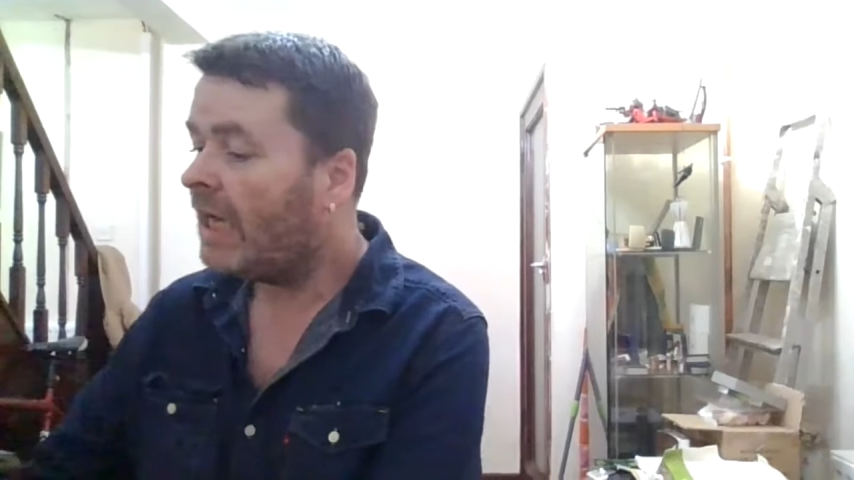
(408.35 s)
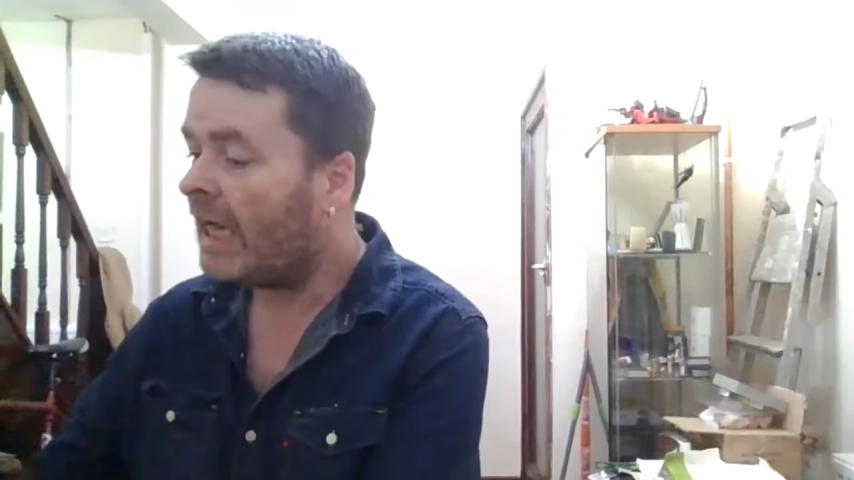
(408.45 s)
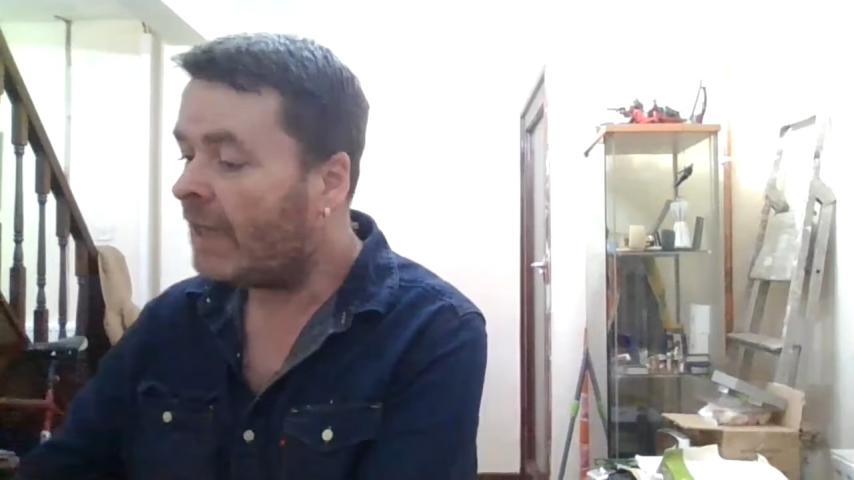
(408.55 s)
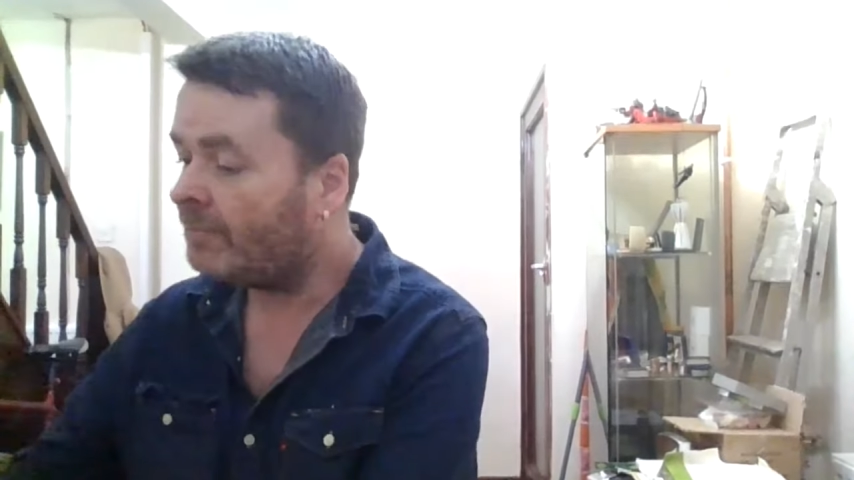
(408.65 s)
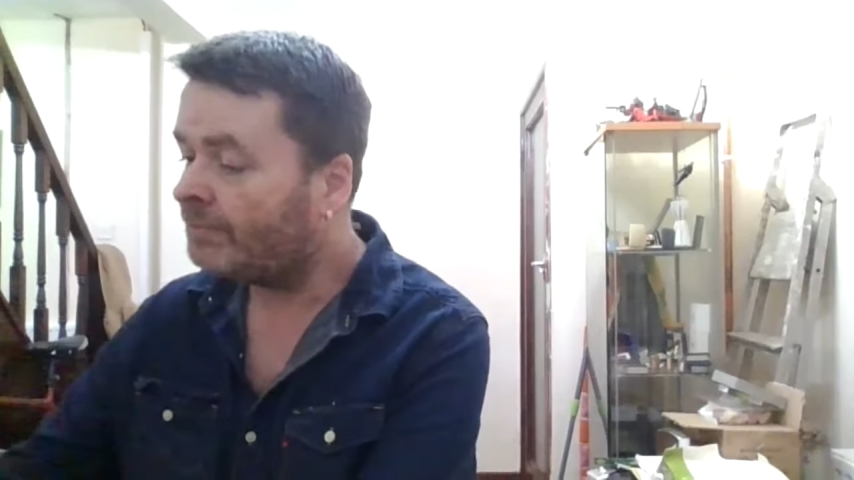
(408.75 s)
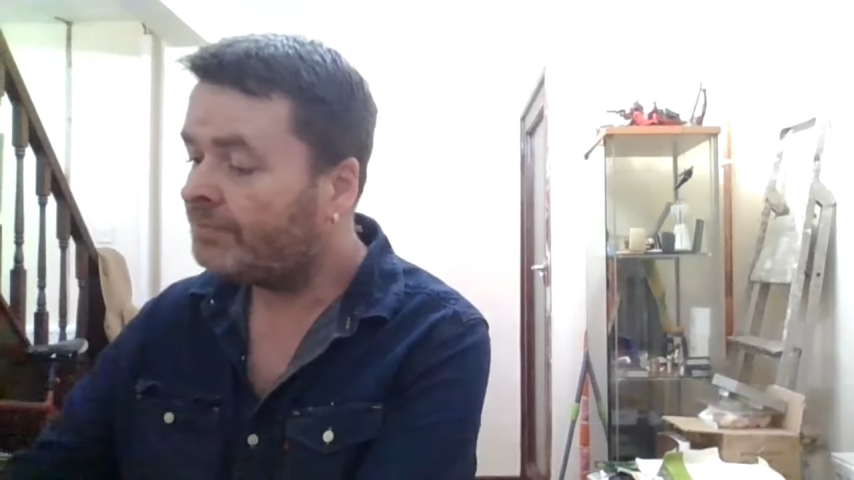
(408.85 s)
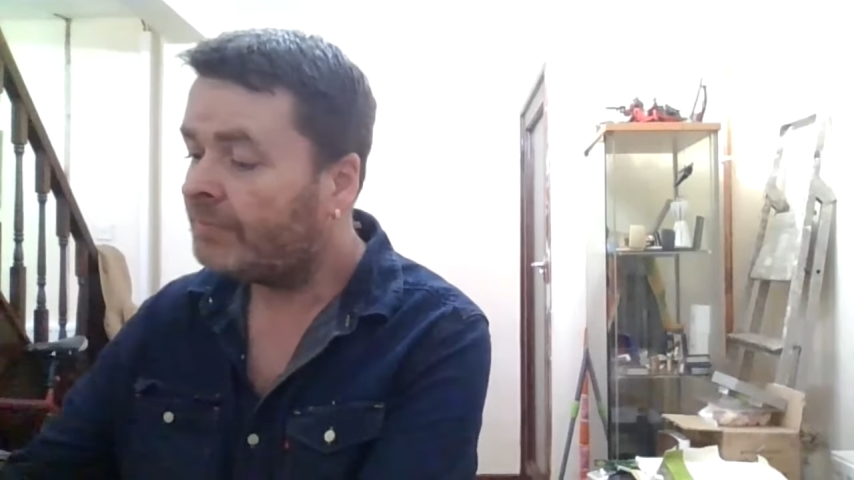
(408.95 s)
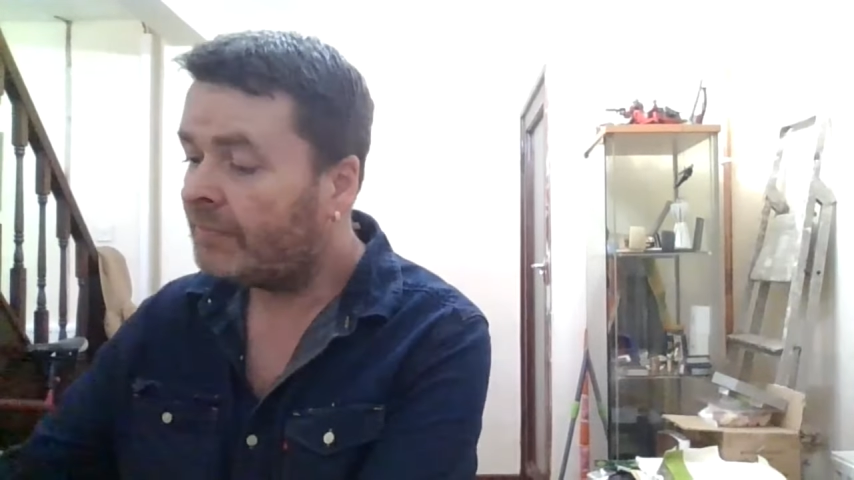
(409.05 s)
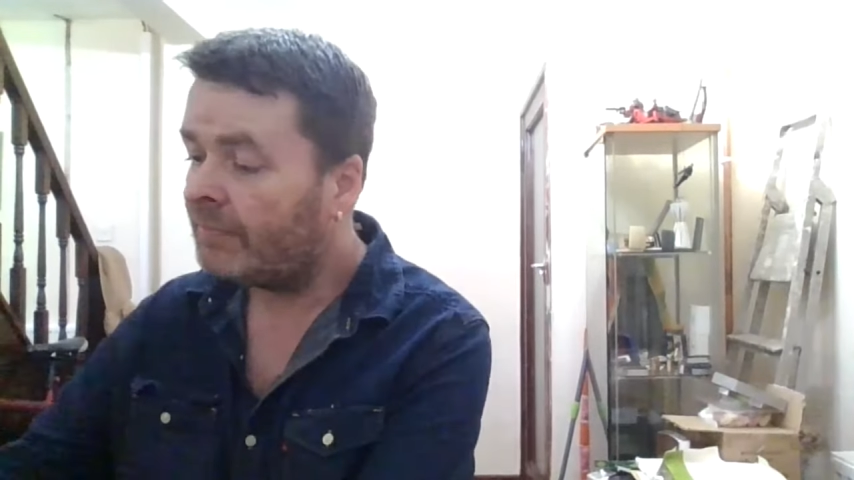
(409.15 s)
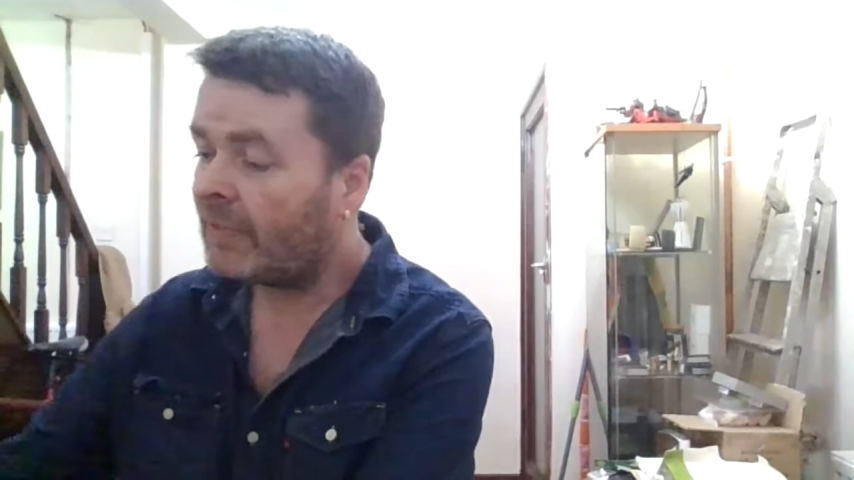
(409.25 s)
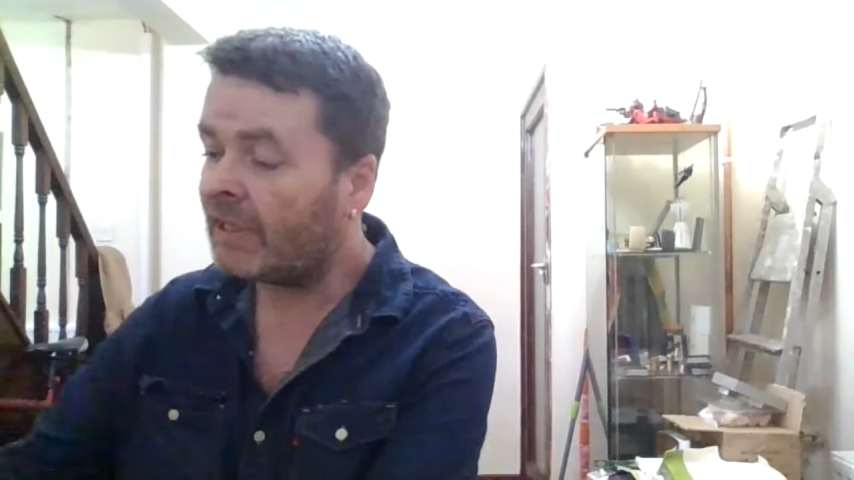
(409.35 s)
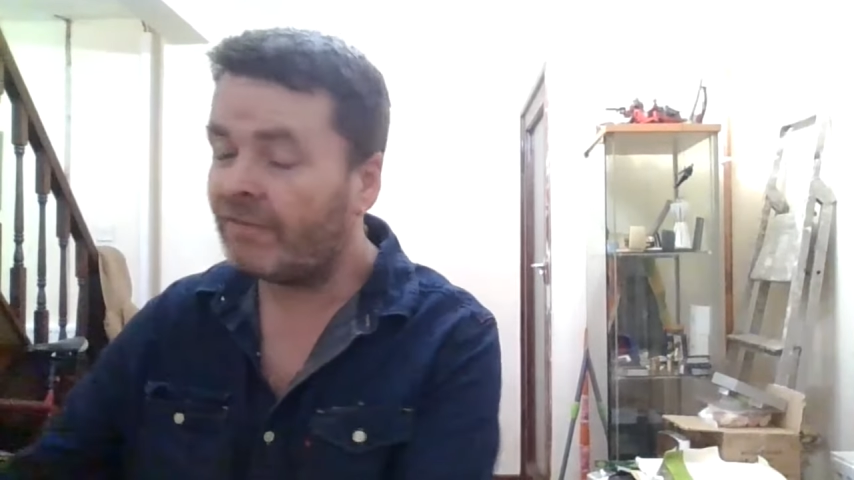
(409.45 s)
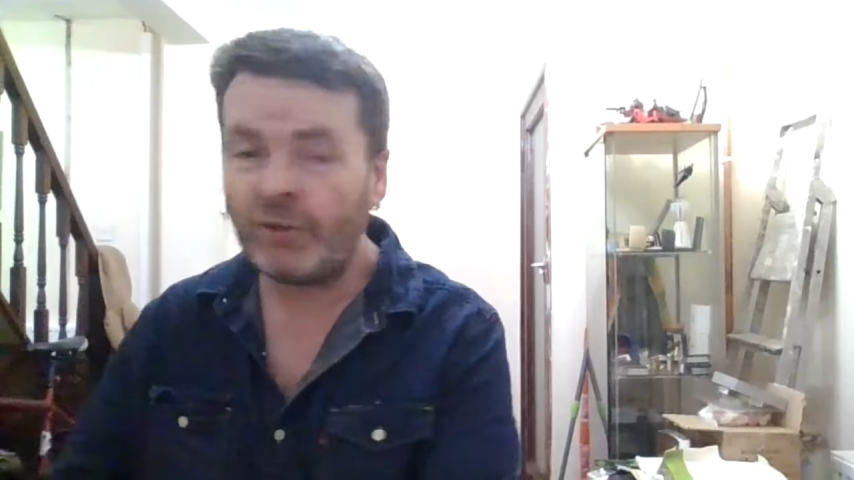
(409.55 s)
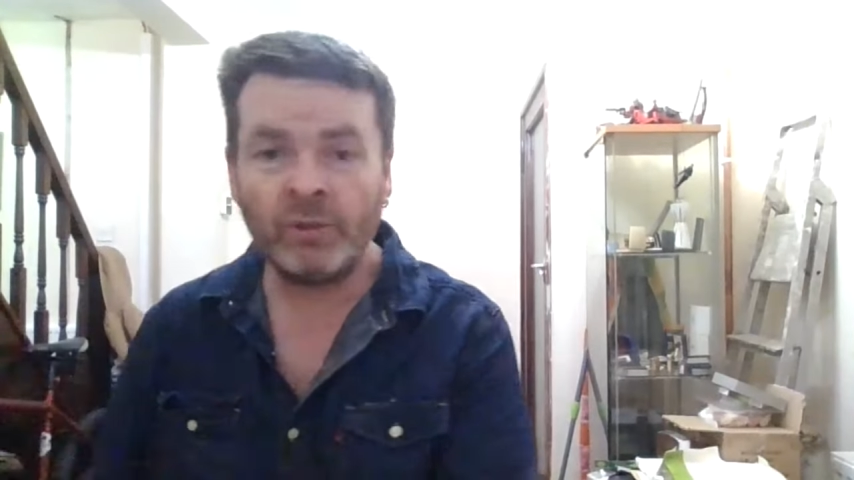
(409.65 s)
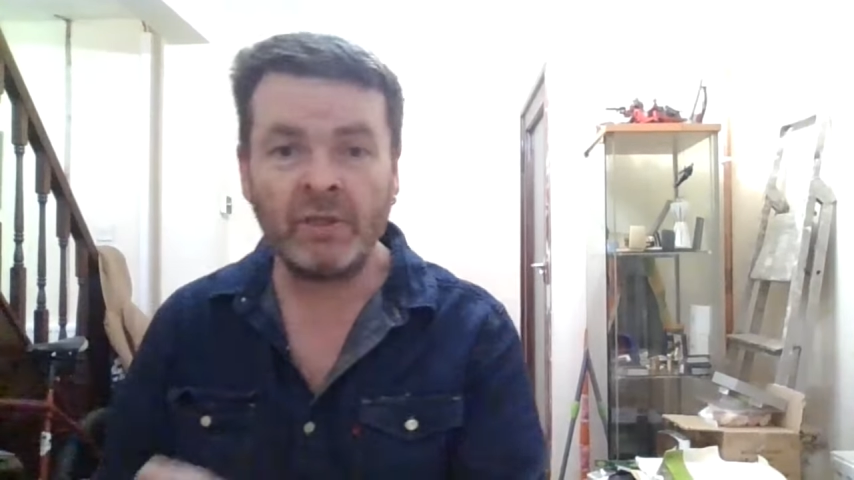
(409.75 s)
and
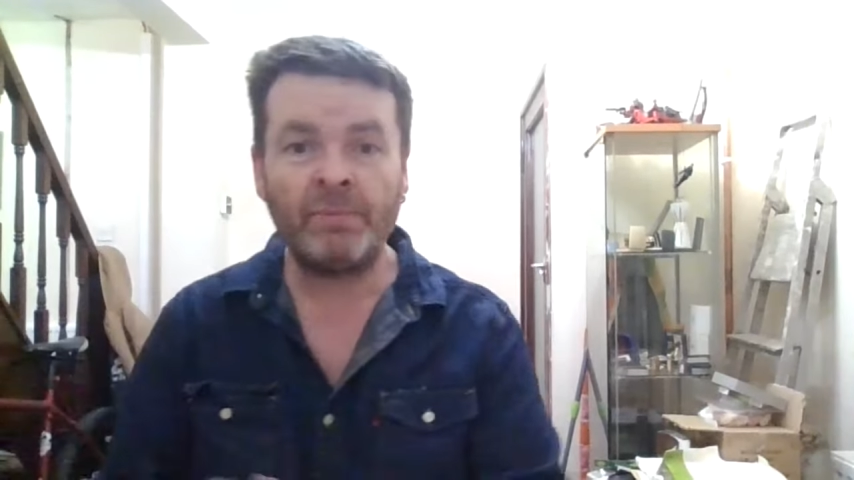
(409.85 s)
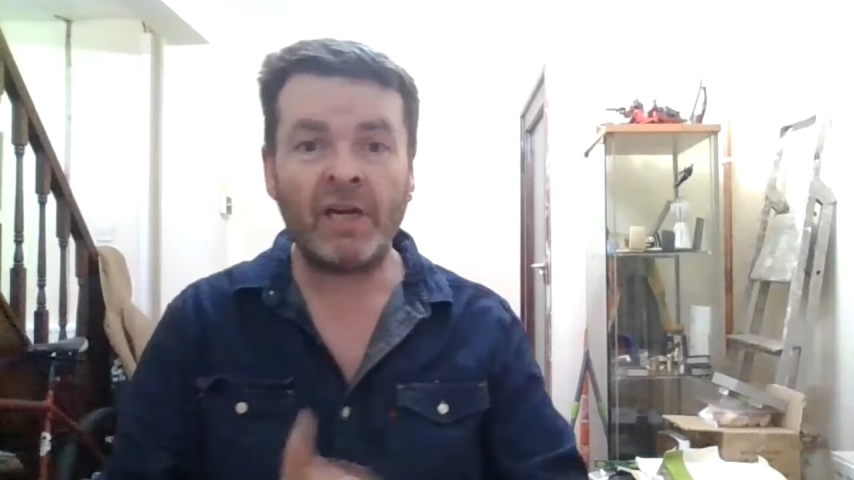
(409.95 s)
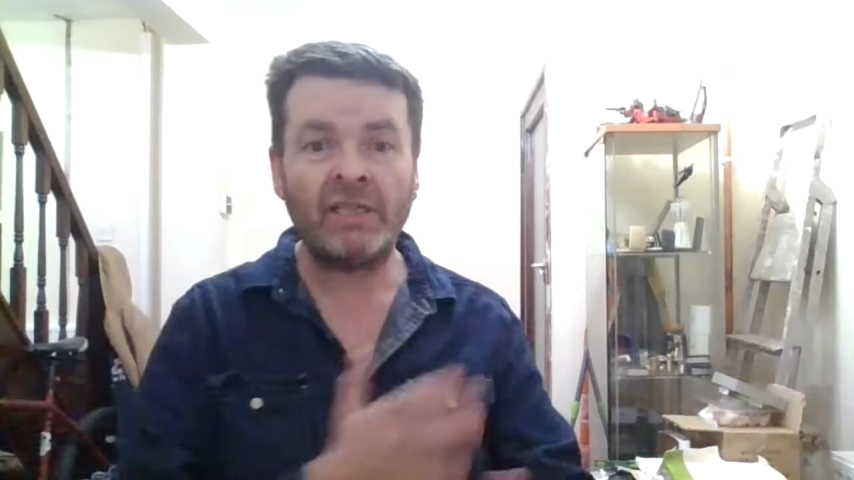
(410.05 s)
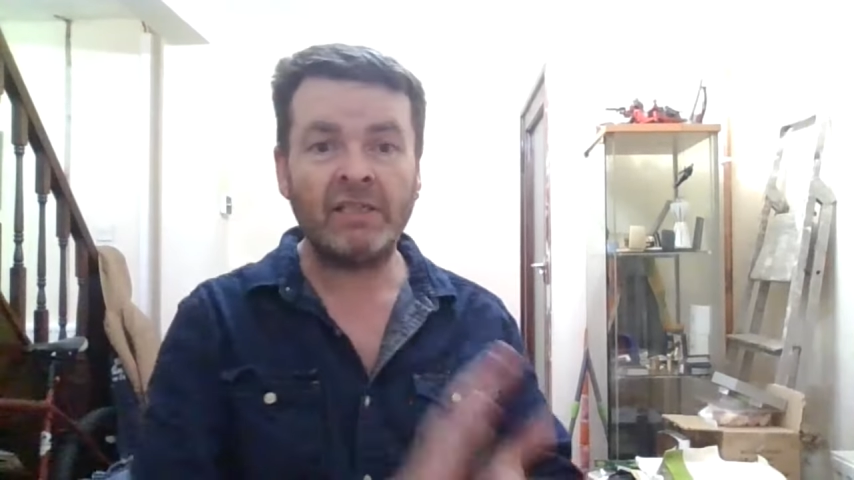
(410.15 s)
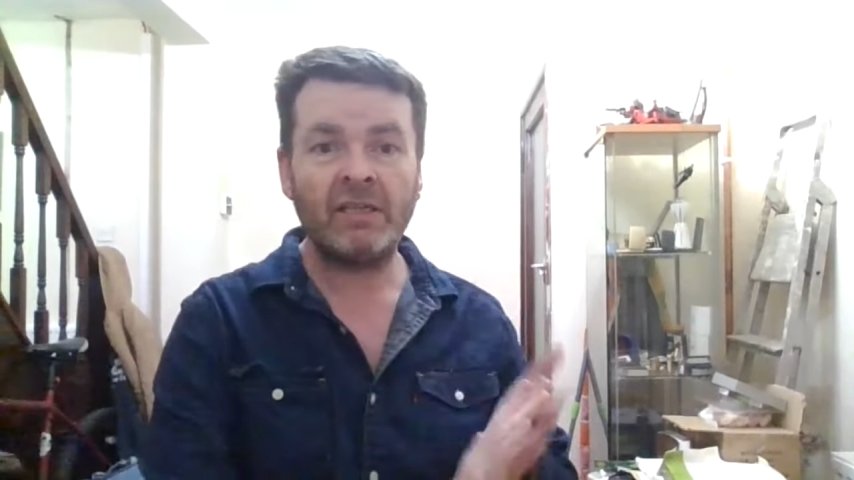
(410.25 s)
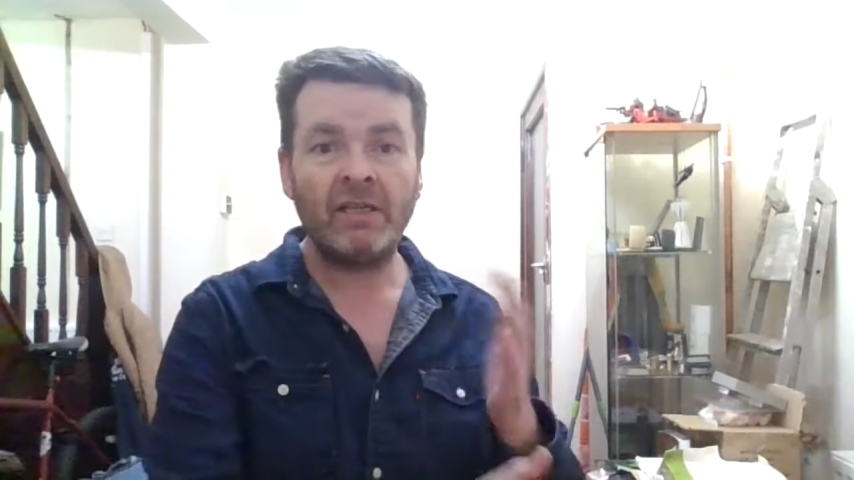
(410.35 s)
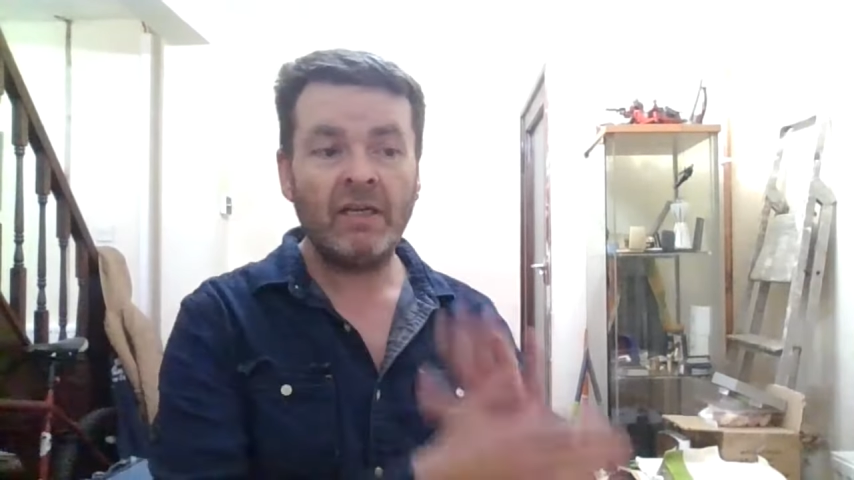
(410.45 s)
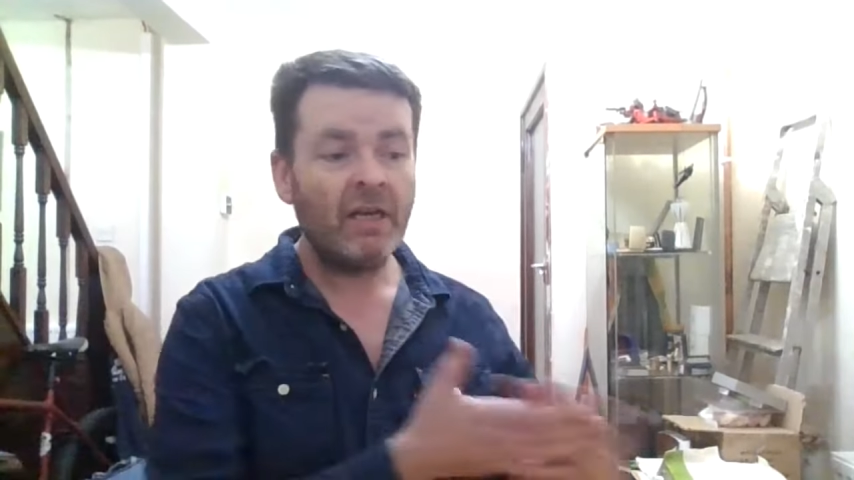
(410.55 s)
a few other brands.